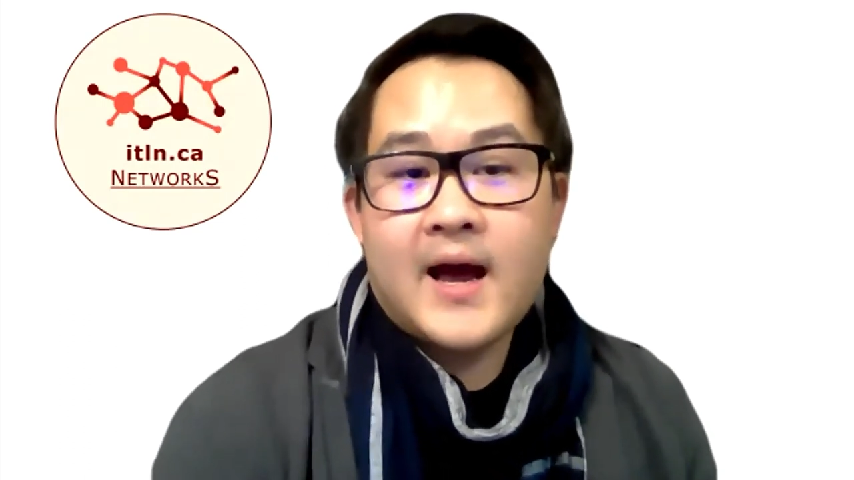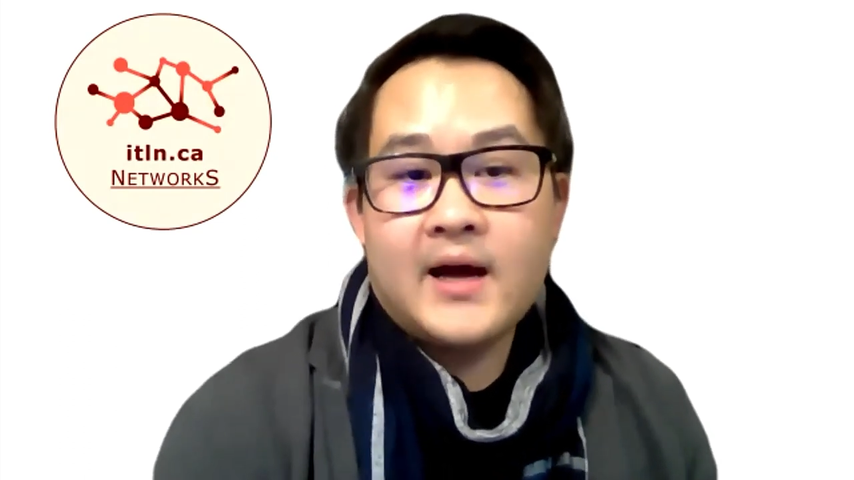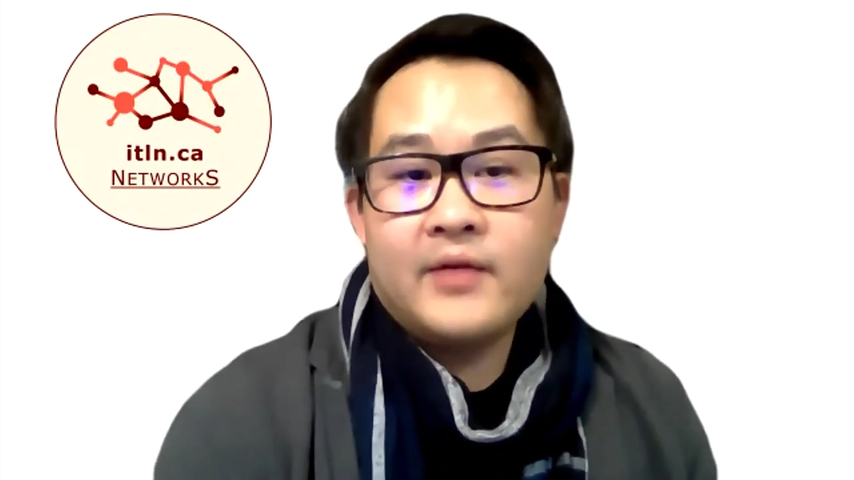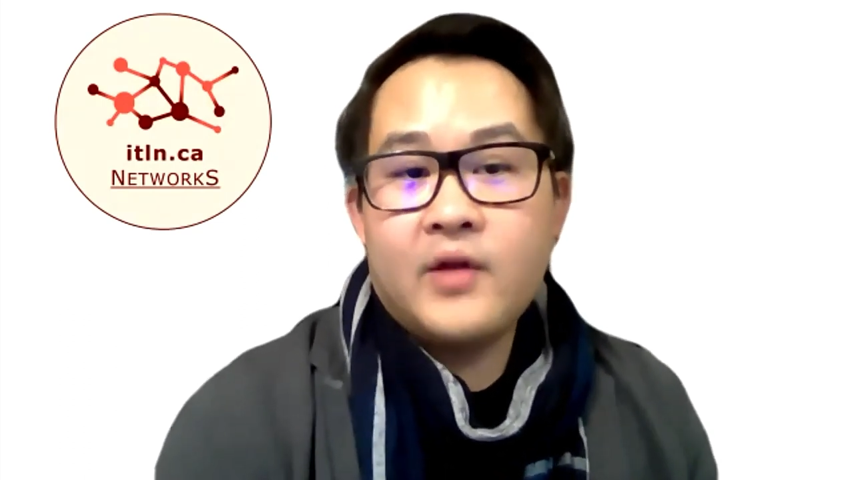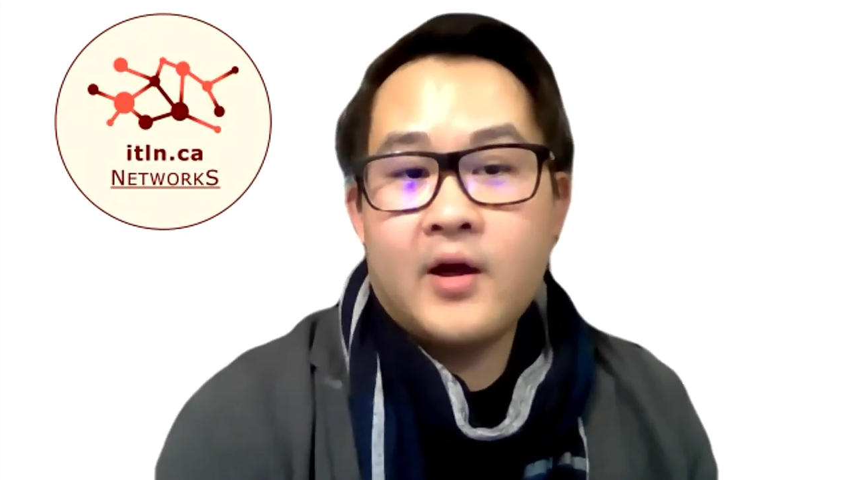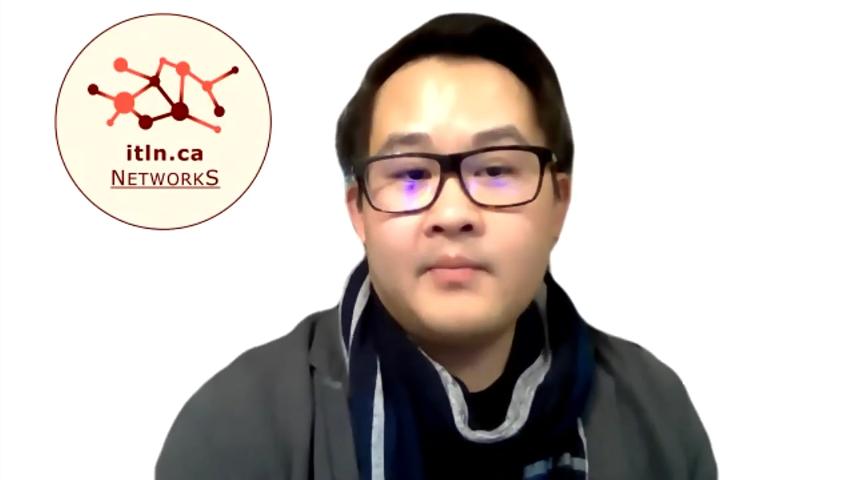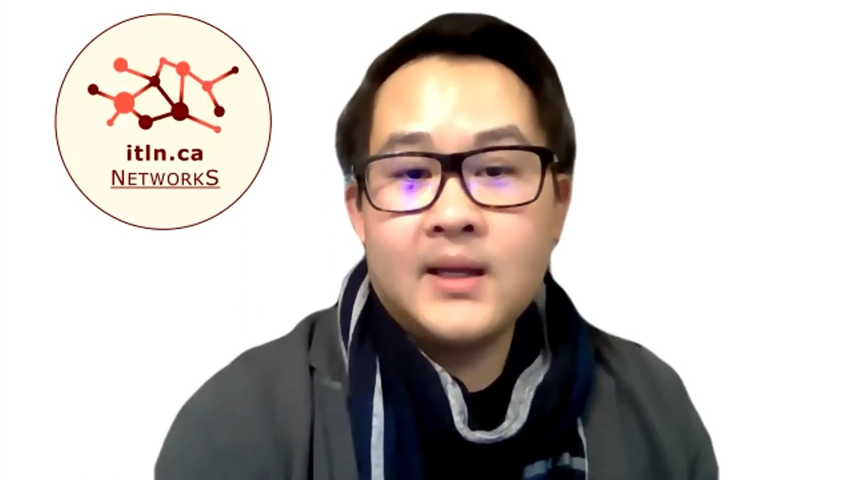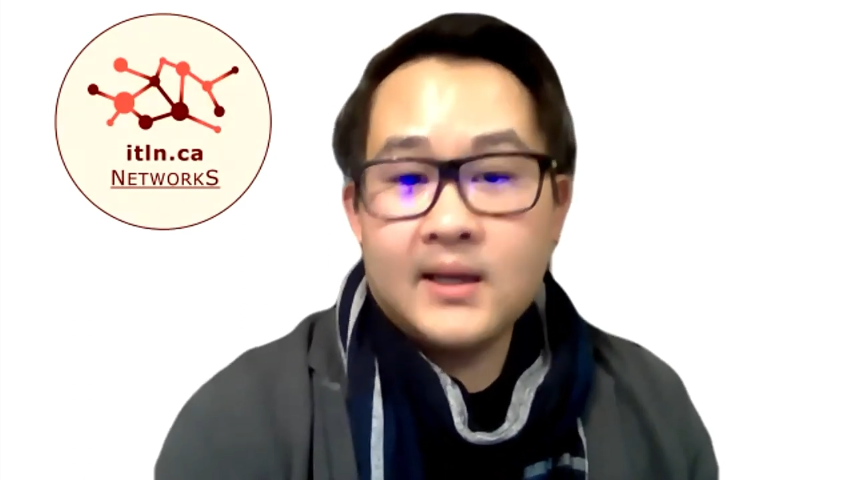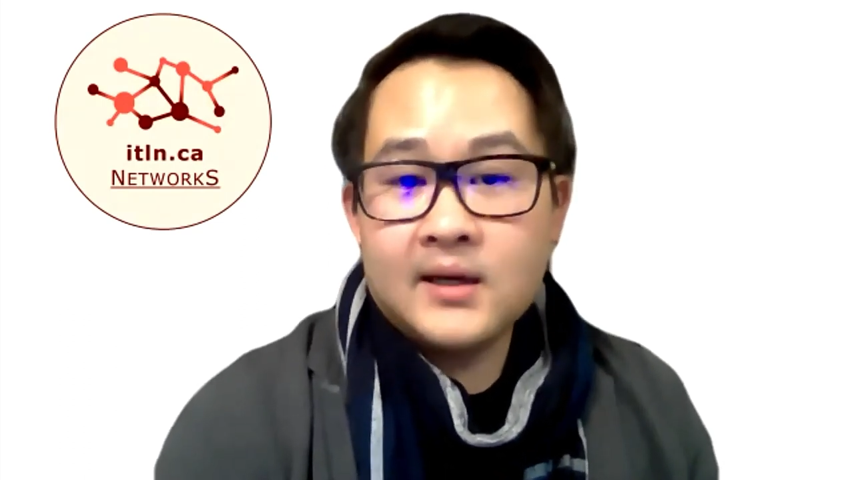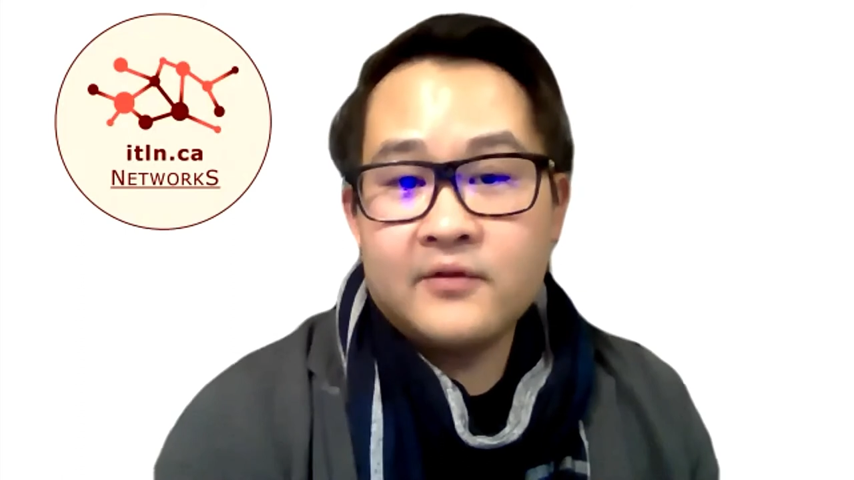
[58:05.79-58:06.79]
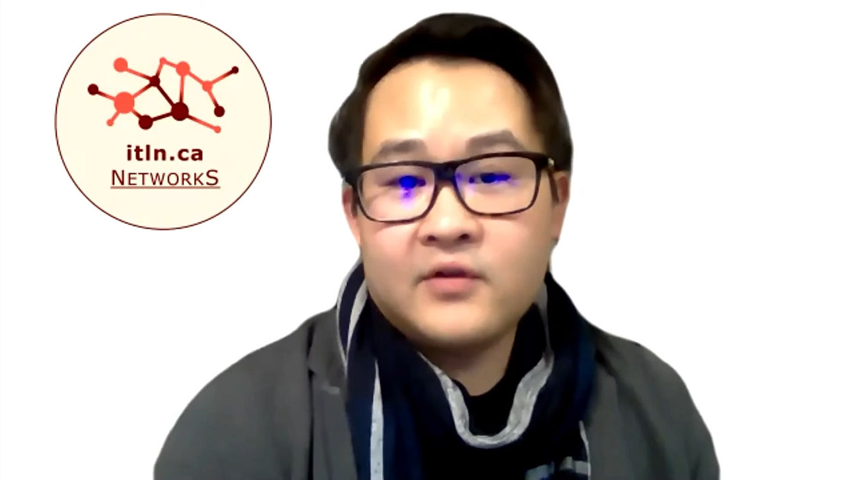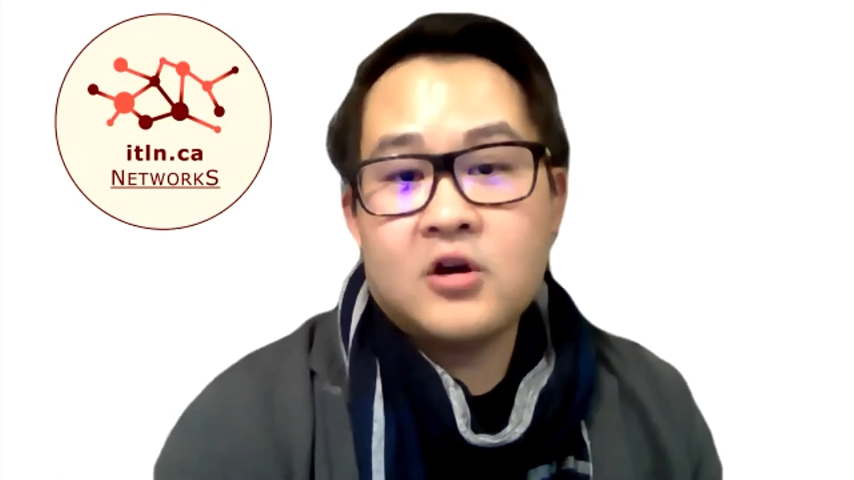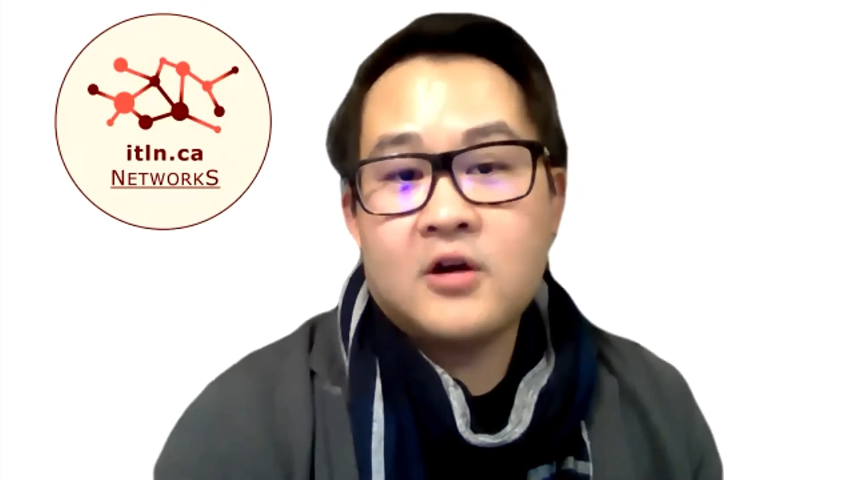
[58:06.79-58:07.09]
had a meeting of their